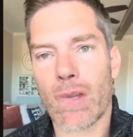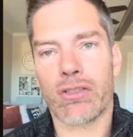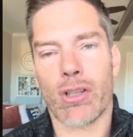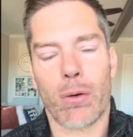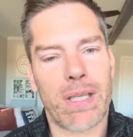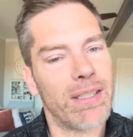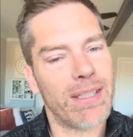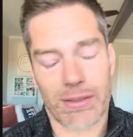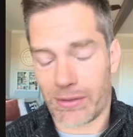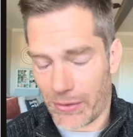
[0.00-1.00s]
So he did
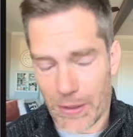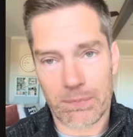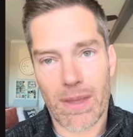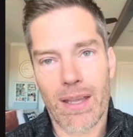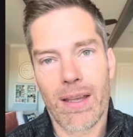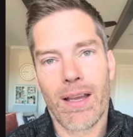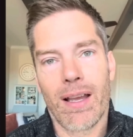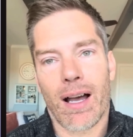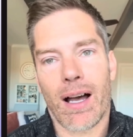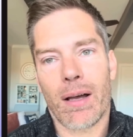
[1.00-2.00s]
not say that.
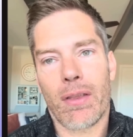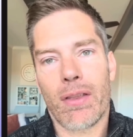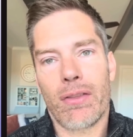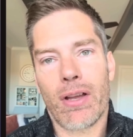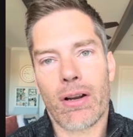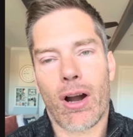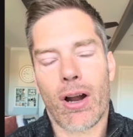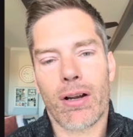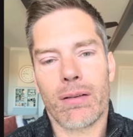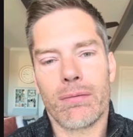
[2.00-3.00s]
There
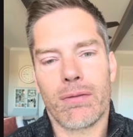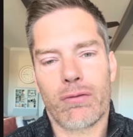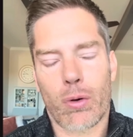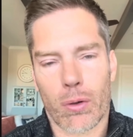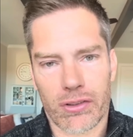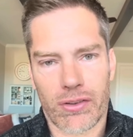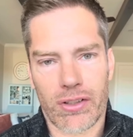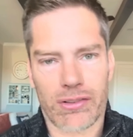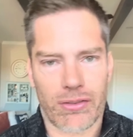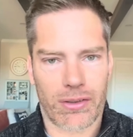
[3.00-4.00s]
are, of course,
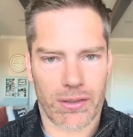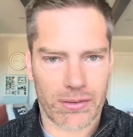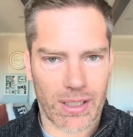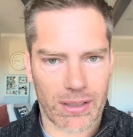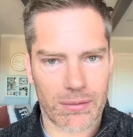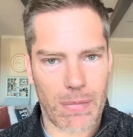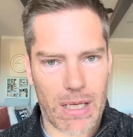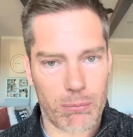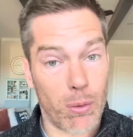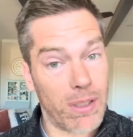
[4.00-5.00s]
this is the second
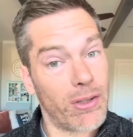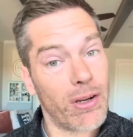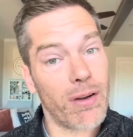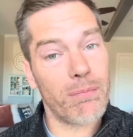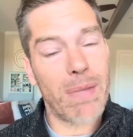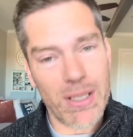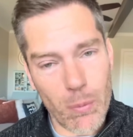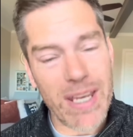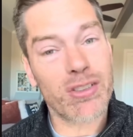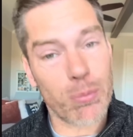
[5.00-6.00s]
main point, there are many
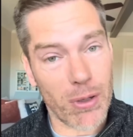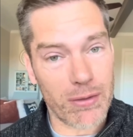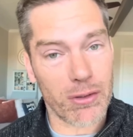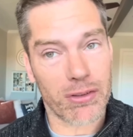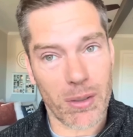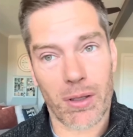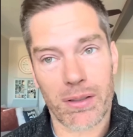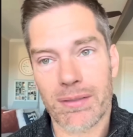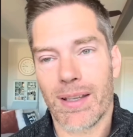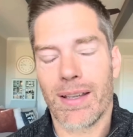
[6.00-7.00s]
ways to pray for
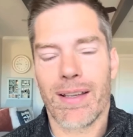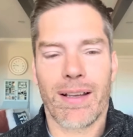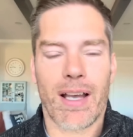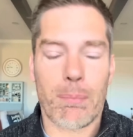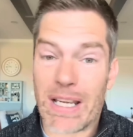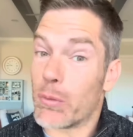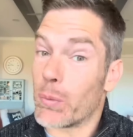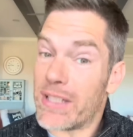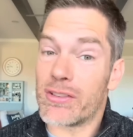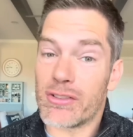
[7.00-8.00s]
someone, many
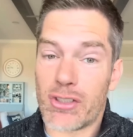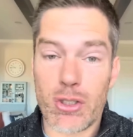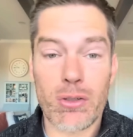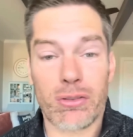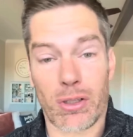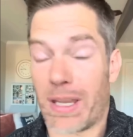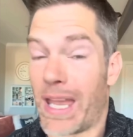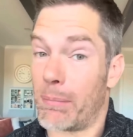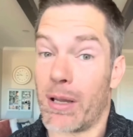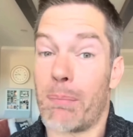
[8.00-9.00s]
reasons to do so.
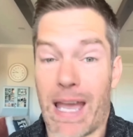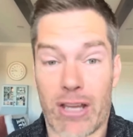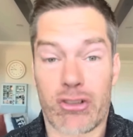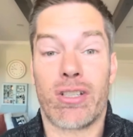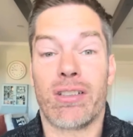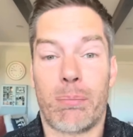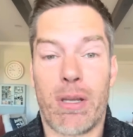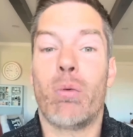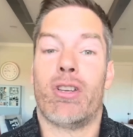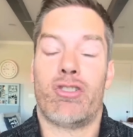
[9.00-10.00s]
Compassion is a
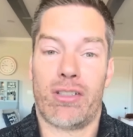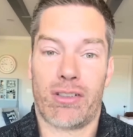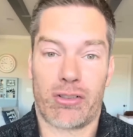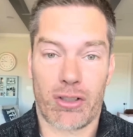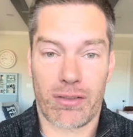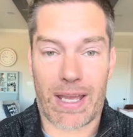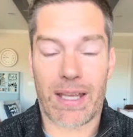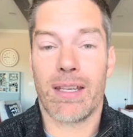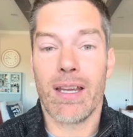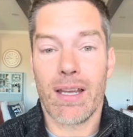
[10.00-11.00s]
big one. Jesus could
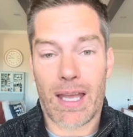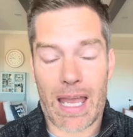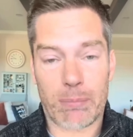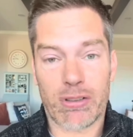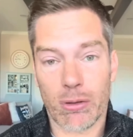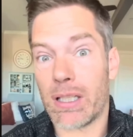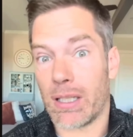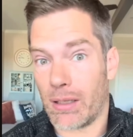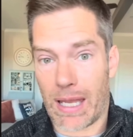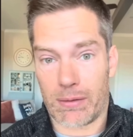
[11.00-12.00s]

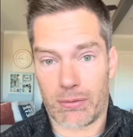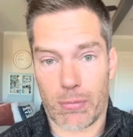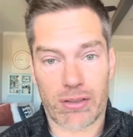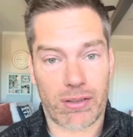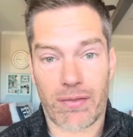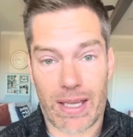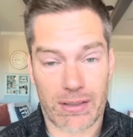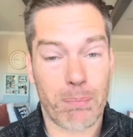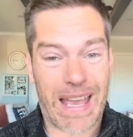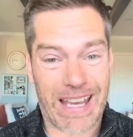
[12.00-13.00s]
have must have had
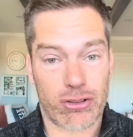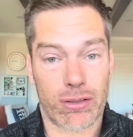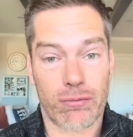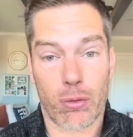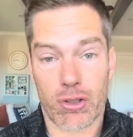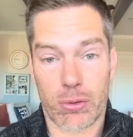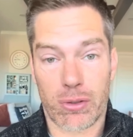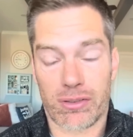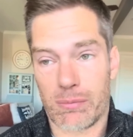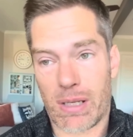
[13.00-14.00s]
compassion for
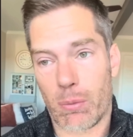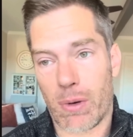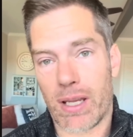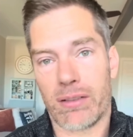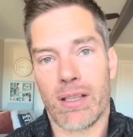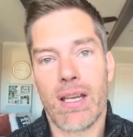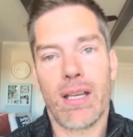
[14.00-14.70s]
Judas in many ways.